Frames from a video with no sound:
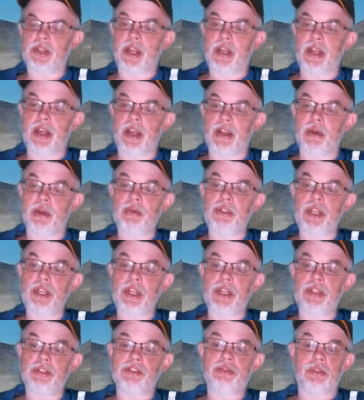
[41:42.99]
And I know she
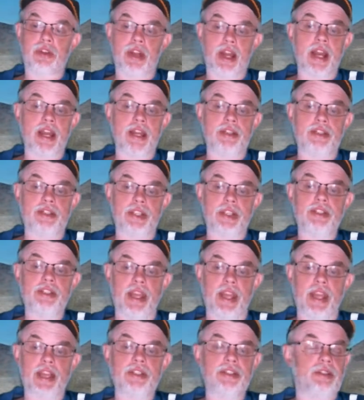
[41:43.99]
has tried. She has
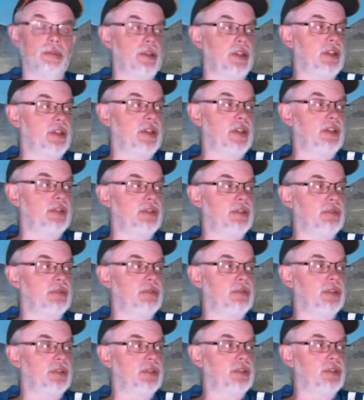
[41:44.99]
asked to be
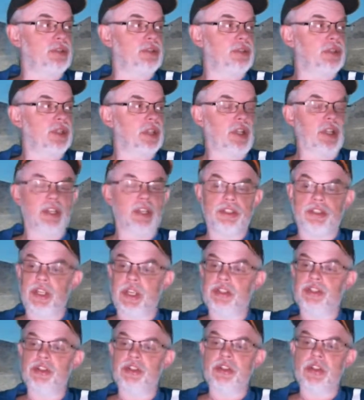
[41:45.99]
tested, but she
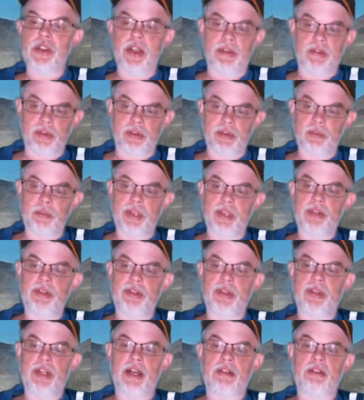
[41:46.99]
has never been
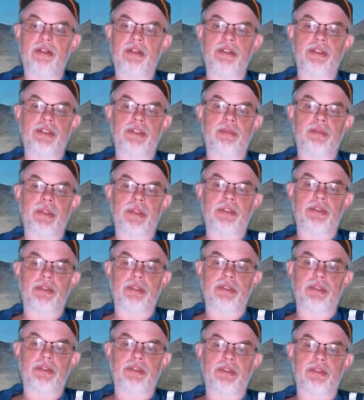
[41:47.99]
to an allergy
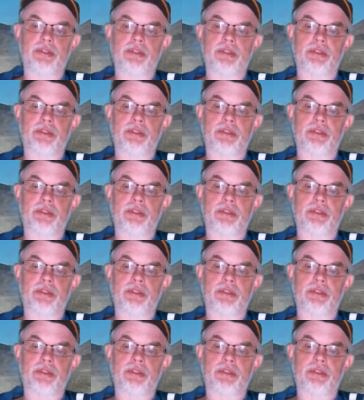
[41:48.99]
specialist.